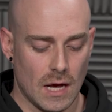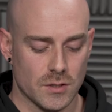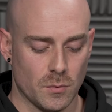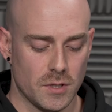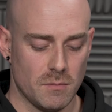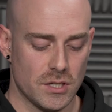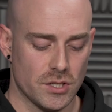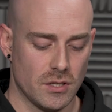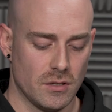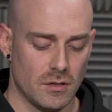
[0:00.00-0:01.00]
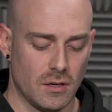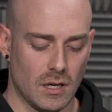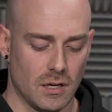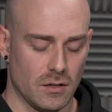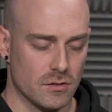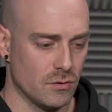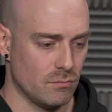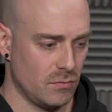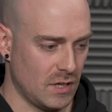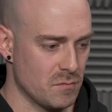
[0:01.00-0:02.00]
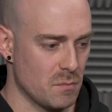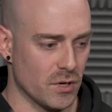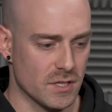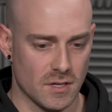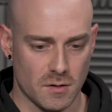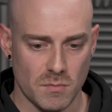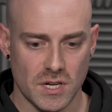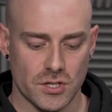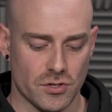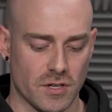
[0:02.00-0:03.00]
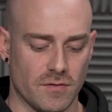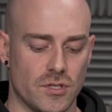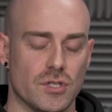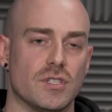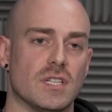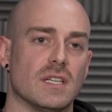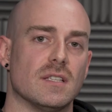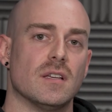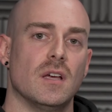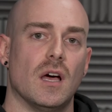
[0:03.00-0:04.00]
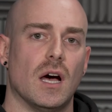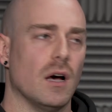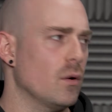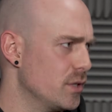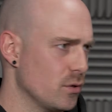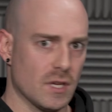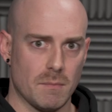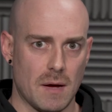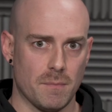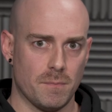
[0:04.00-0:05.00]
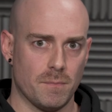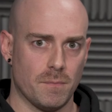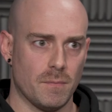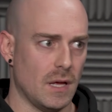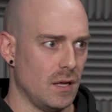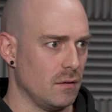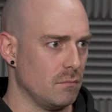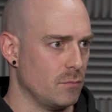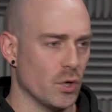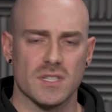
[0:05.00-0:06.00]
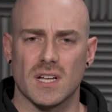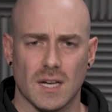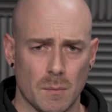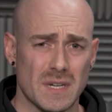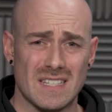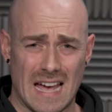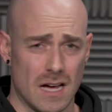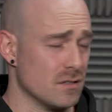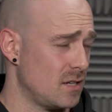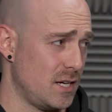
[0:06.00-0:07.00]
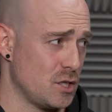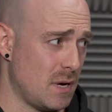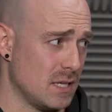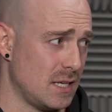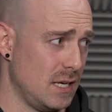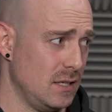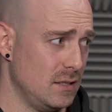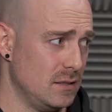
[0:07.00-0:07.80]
And so when you mention so government bodies and administrative duties, are we talking about bodies like Companies House and HMRC?